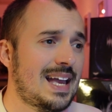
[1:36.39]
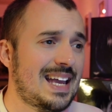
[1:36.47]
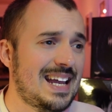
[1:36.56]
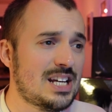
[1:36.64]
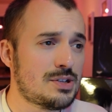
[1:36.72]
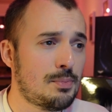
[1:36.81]

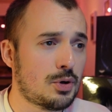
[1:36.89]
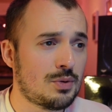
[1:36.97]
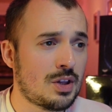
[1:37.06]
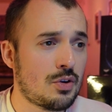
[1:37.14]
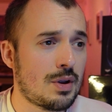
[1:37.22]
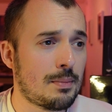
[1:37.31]
Each model in
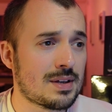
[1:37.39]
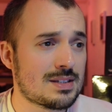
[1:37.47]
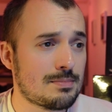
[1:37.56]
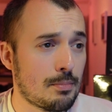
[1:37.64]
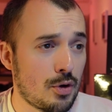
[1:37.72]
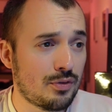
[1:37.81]
the unit must
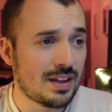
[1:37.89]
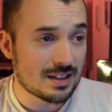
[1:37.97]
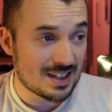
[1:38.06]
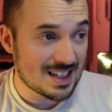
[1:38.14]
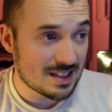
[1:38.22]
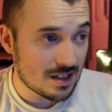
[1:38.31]
move that
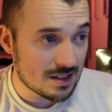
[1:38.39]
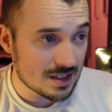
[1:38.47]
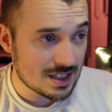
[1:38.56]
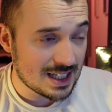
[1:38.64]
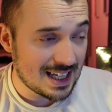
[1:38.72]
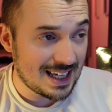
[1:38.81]

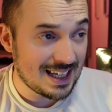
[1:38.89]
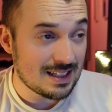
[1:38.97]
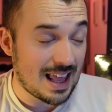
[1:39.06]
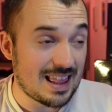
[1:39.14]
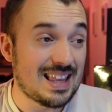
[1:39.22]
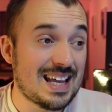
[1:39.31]
distance in
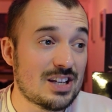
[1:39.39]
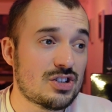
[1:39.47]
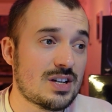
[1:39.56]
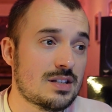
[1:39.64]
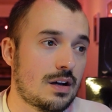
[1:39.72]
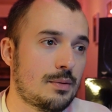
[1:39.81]
the
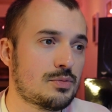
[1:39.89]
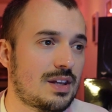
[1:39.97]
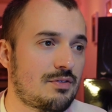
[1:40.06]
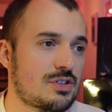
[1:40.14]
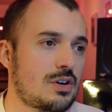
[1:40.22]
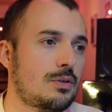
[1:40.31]
inches up to
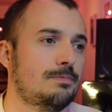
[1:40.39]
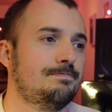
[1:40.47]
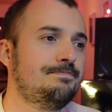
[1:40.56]
that result.